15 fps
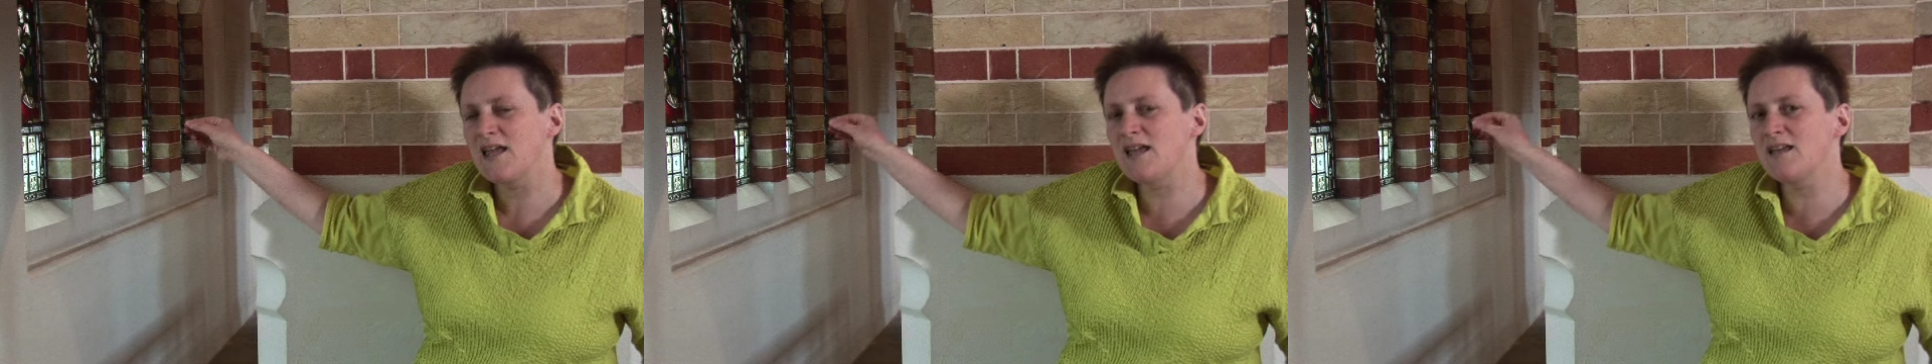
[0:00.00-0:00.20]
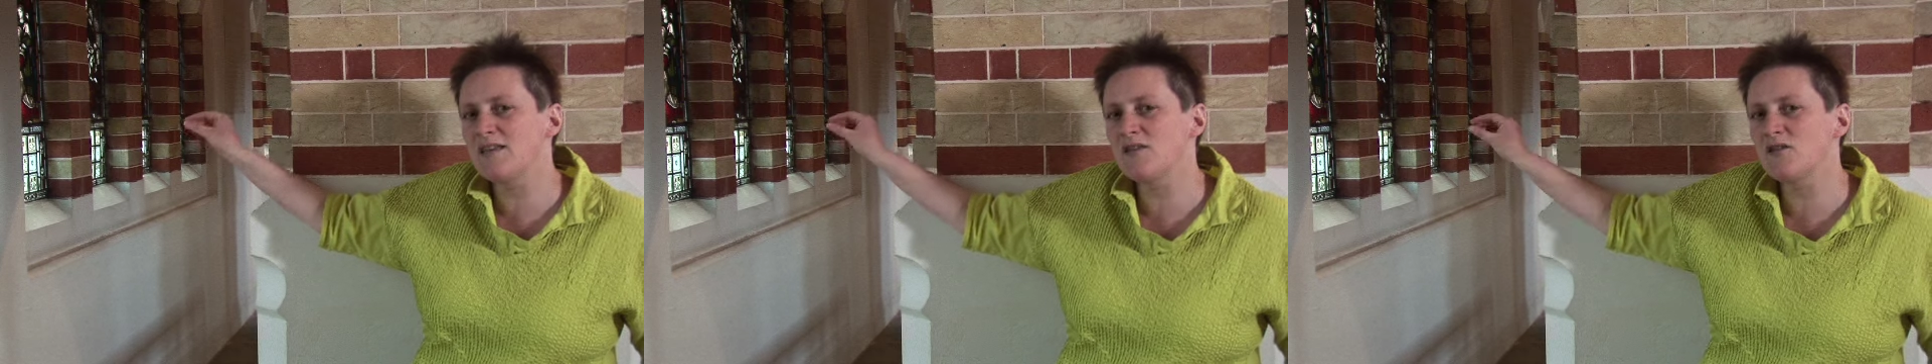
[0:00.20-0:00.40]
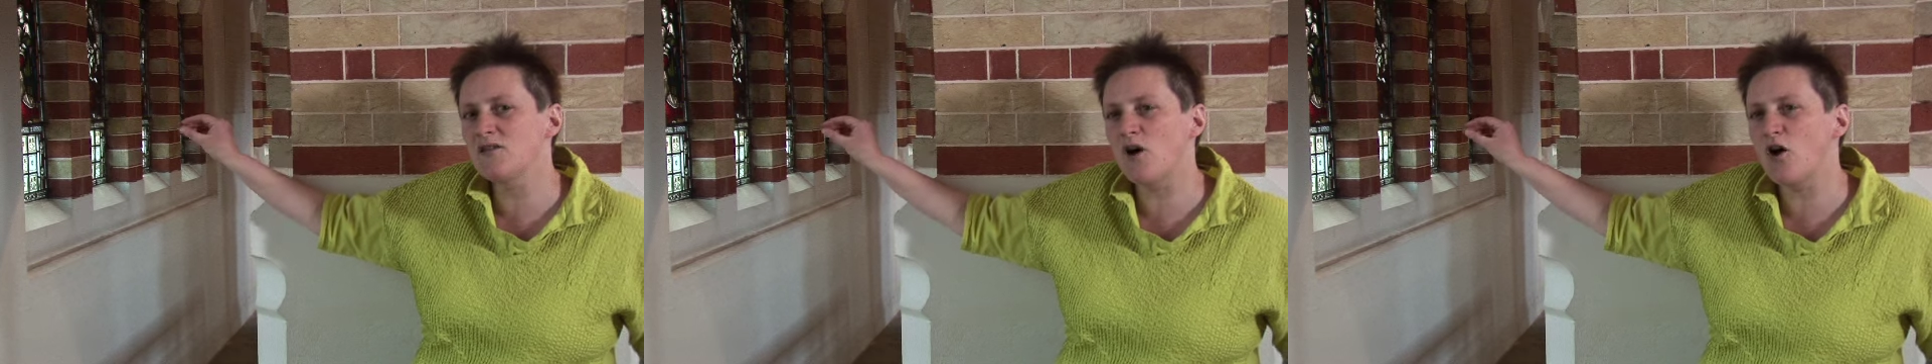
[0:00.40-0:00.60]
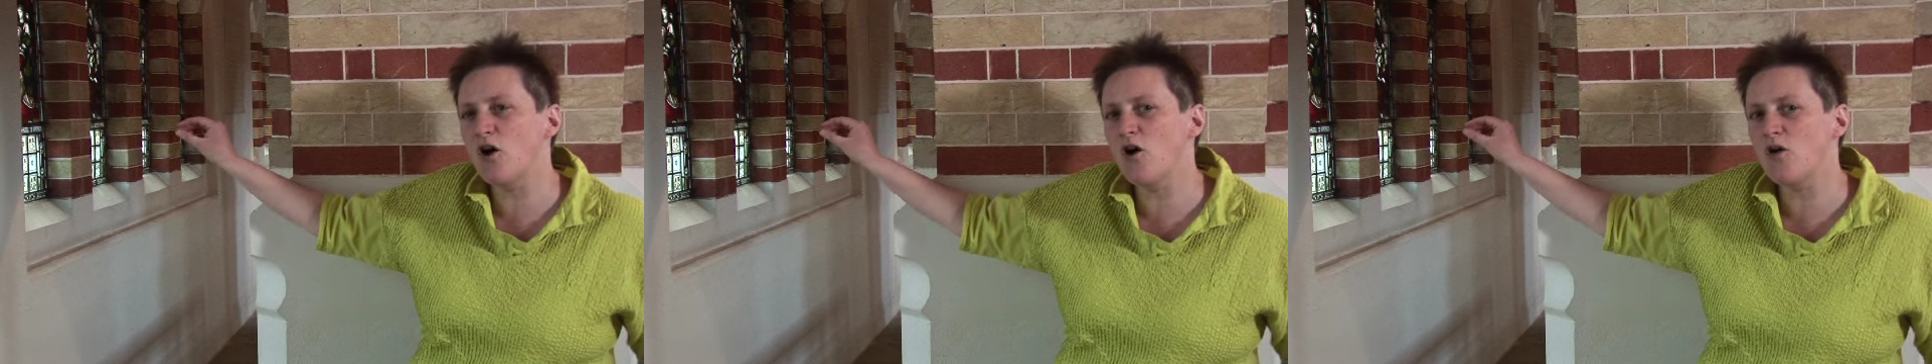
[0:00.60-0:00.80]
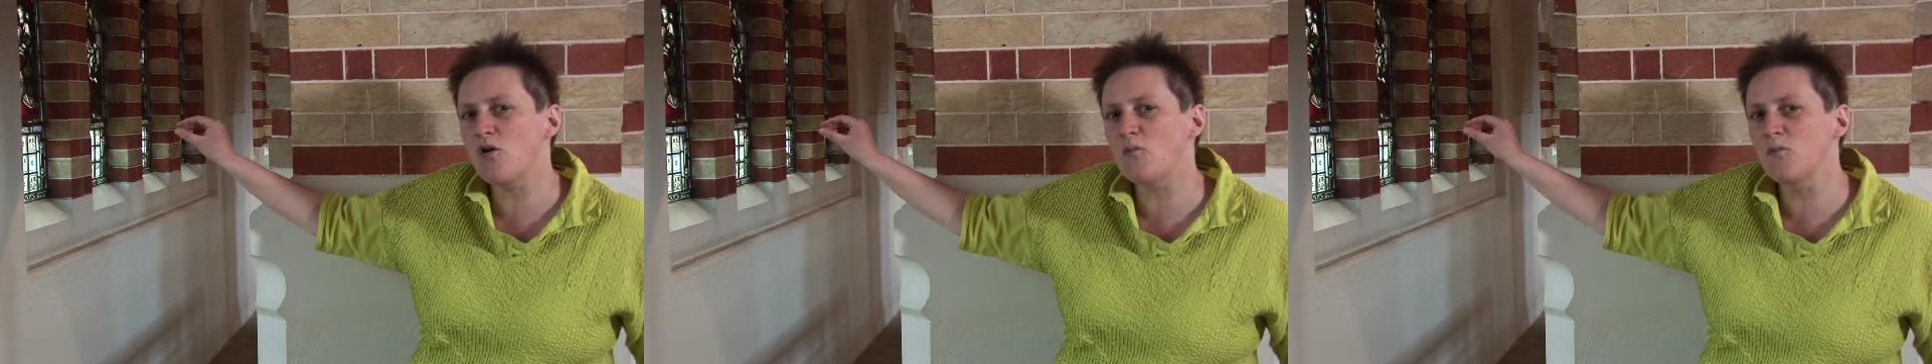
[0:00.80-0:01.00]
in the
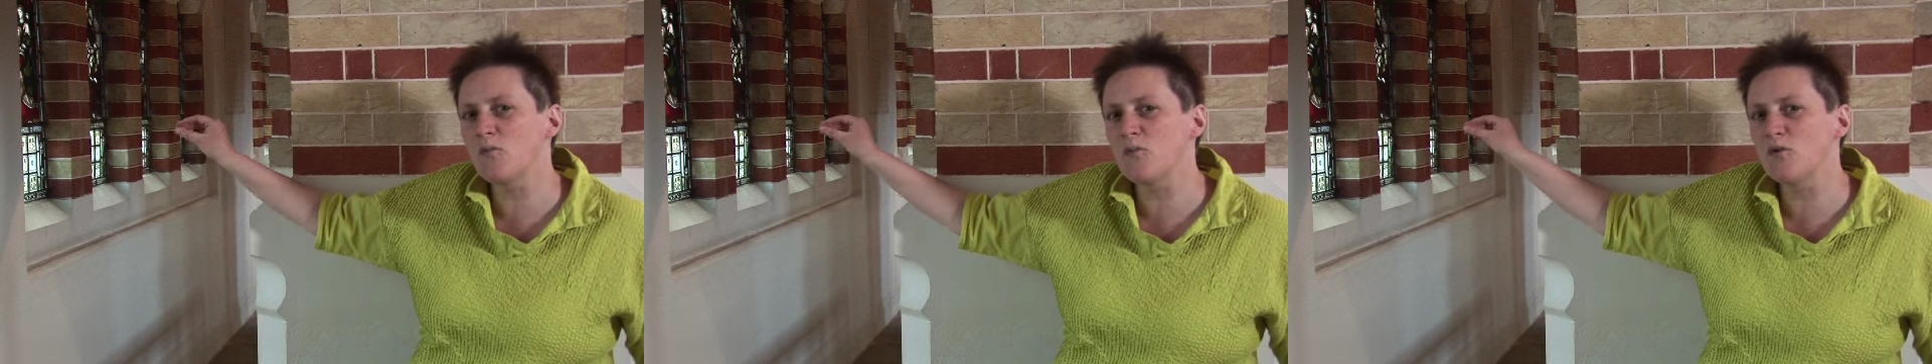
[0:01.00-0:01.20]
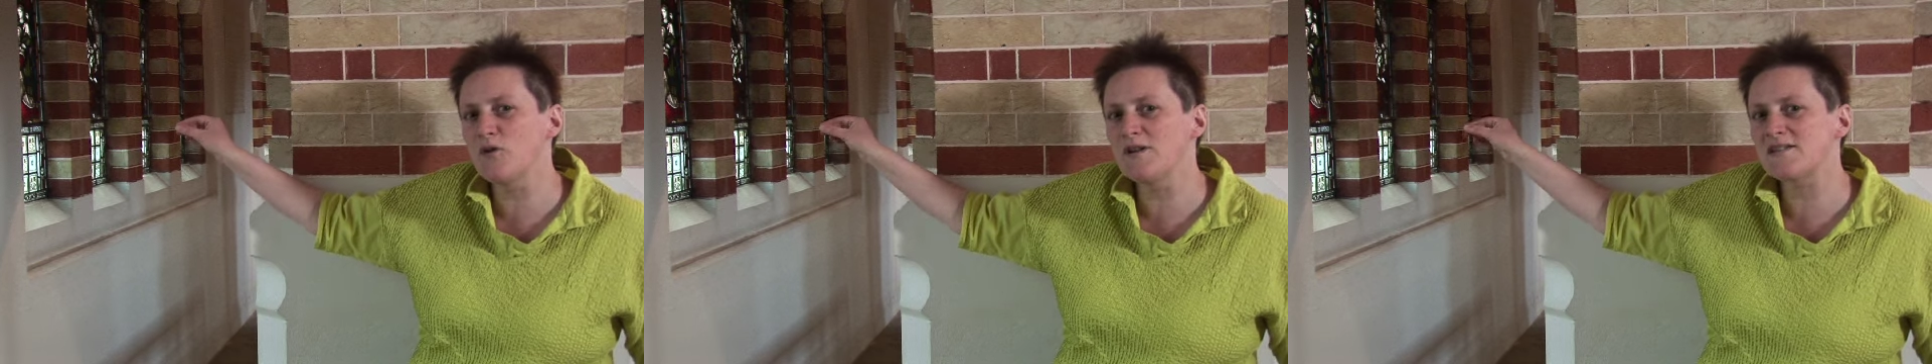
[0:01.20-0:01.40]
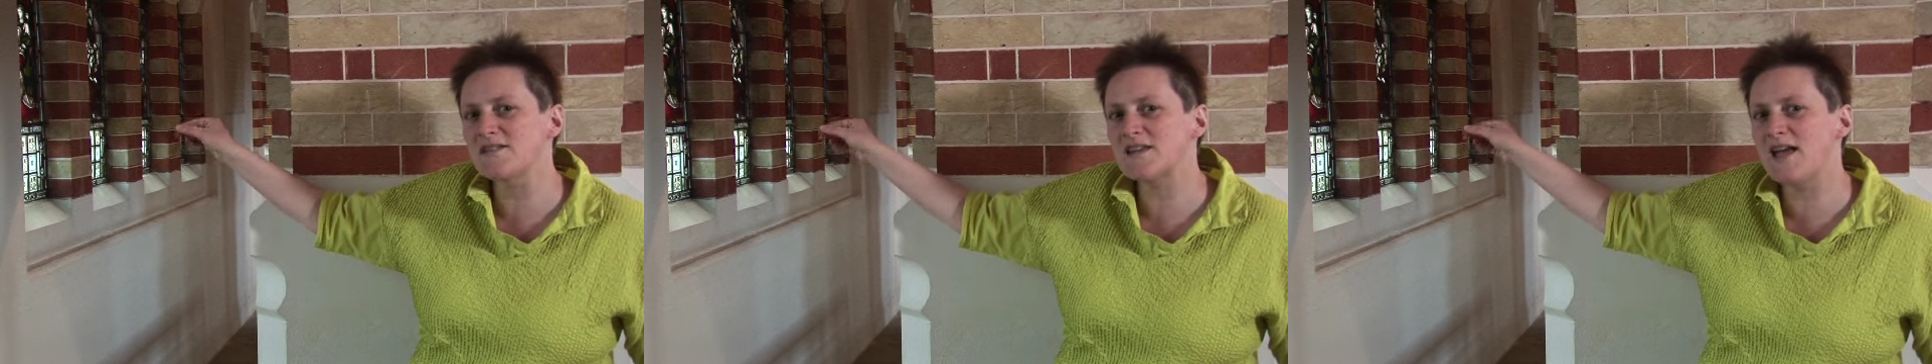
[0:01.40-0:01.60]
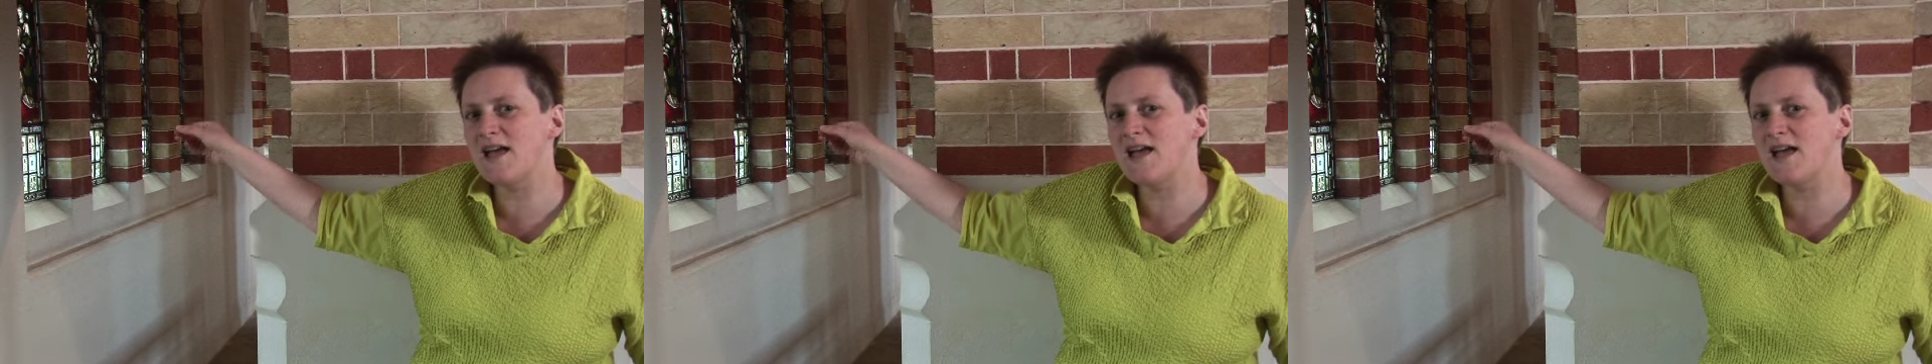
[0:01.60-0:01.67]
hot, moist